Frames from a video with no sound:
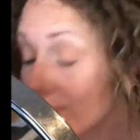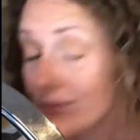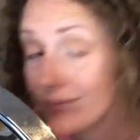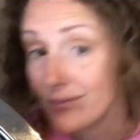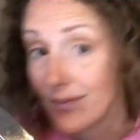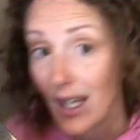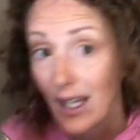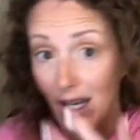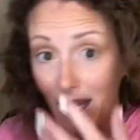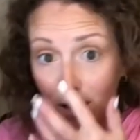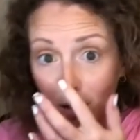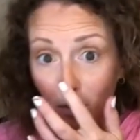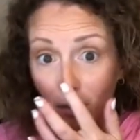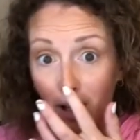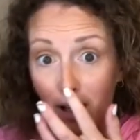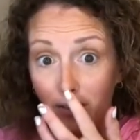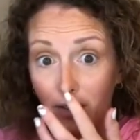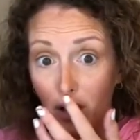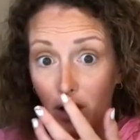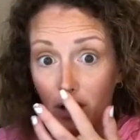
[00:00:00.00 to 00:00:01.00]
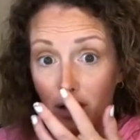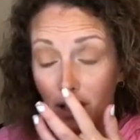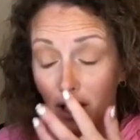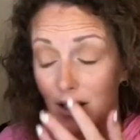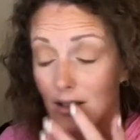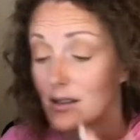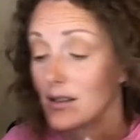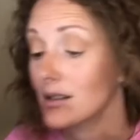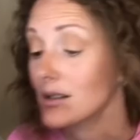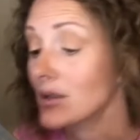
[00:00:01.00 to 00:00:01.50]
And I don't have contacts
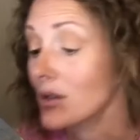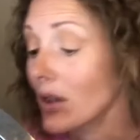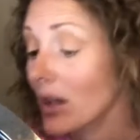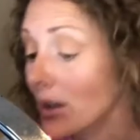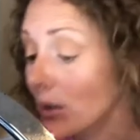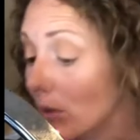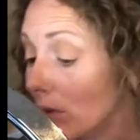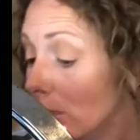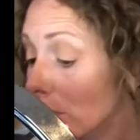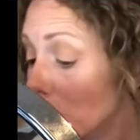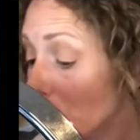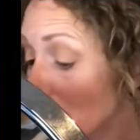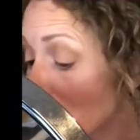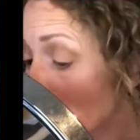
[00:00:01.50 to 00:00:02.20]
in, so that's why I'm doing the